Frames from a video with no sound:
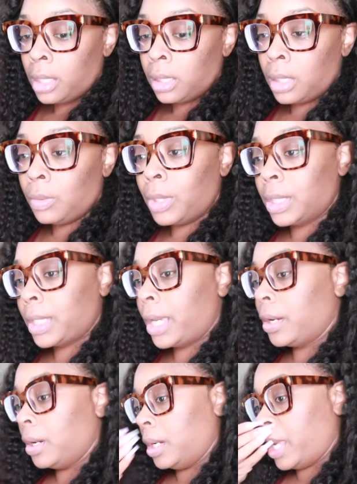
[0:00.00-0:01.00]
so we can
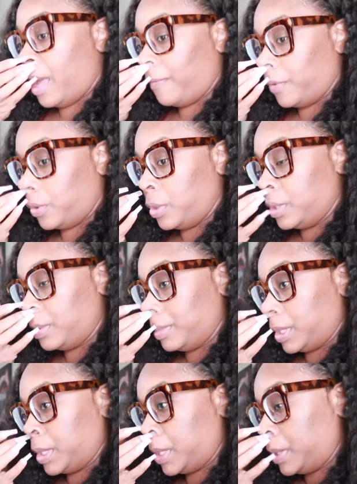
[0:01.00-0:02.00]
take care of y'all for
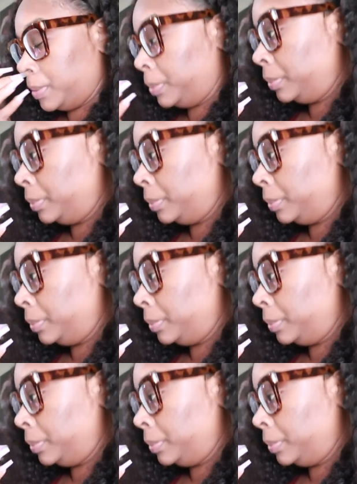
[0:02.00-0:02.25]
Christmas.